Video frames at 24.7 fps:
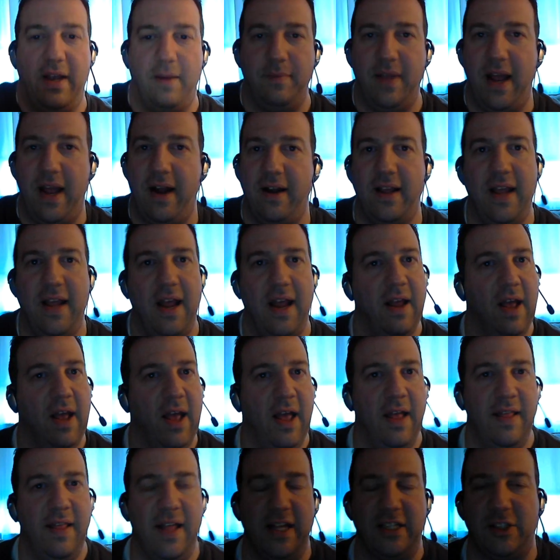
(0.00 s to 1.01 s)
they come down again.
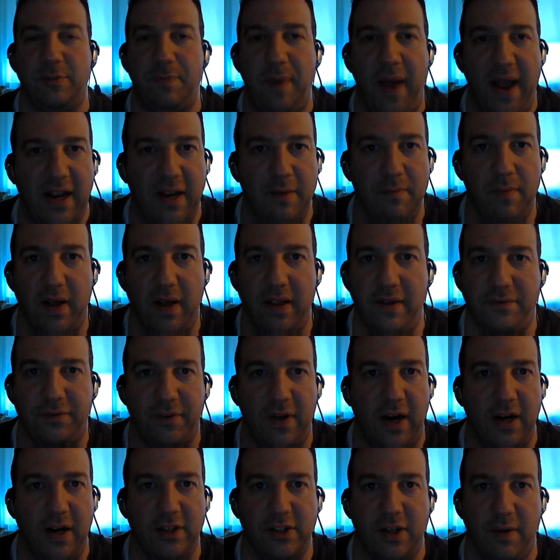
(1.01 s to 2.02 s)
That spanking by the
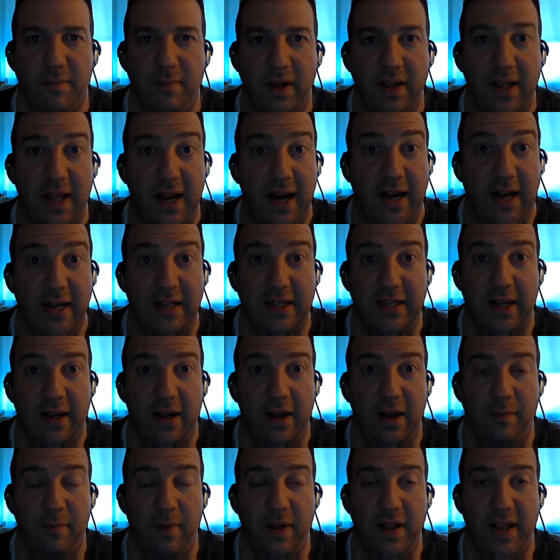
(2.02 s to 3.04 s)
Flyers on Monday
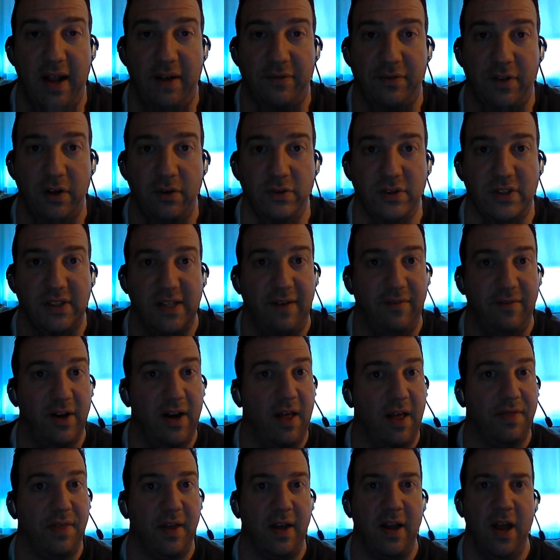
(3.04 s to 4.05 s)
afternoon,
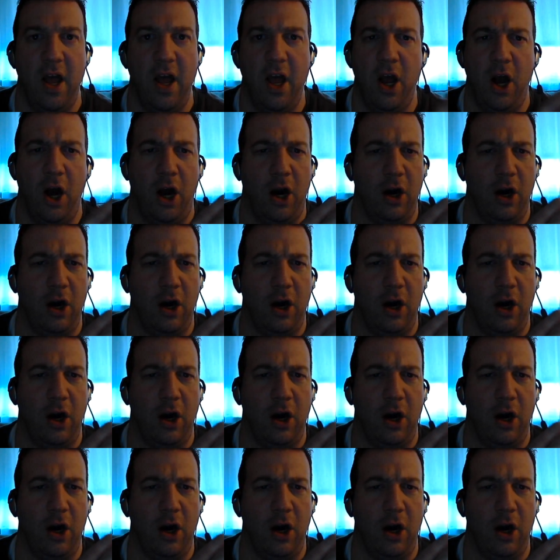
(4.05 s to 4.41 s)
7-0.